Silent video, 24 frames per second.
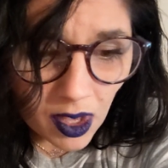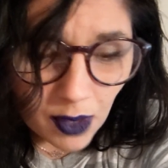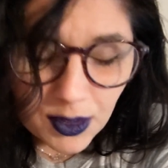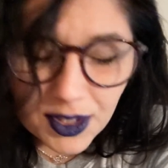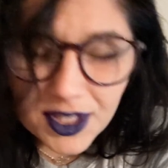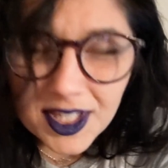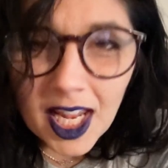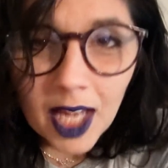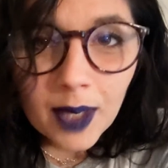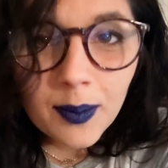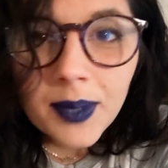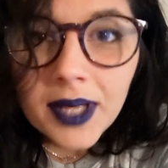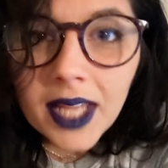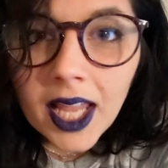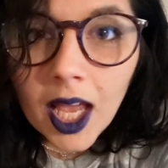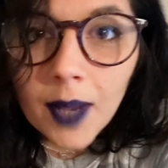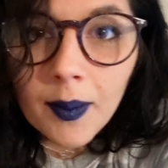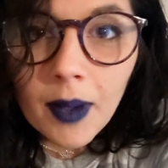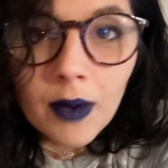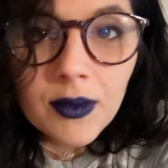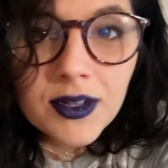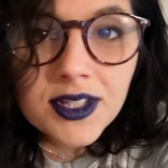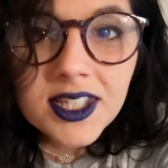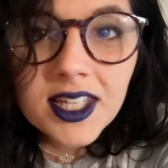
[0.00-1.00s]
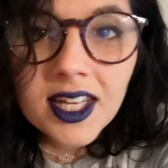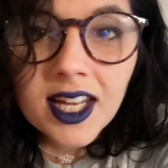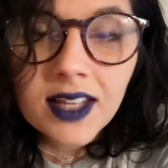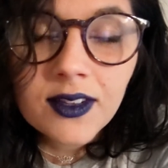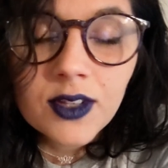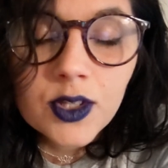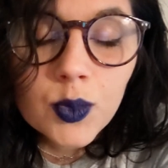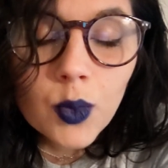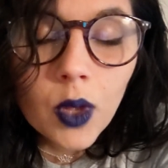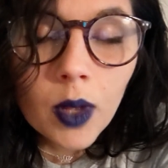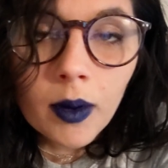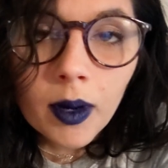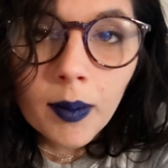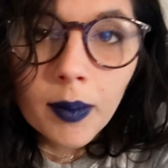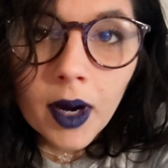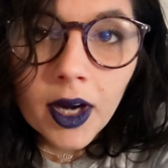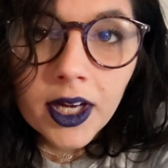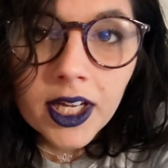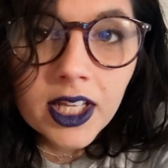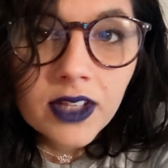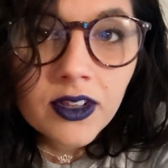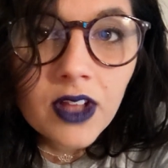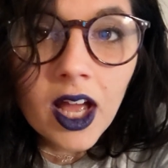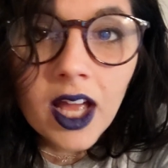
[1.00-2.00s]
It was 10 p.m. I was sitting in this Walmart
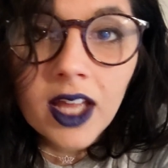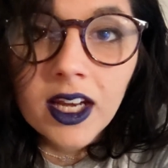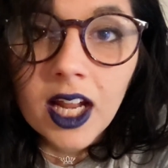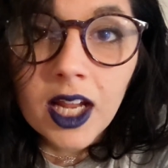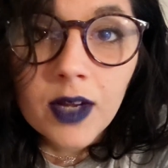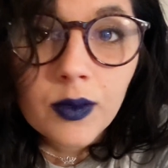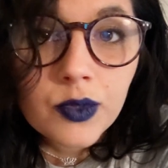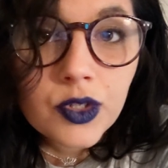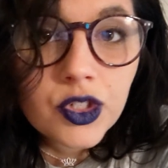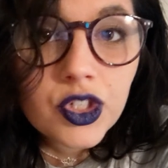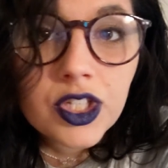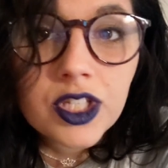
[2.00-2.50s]
parking lot, and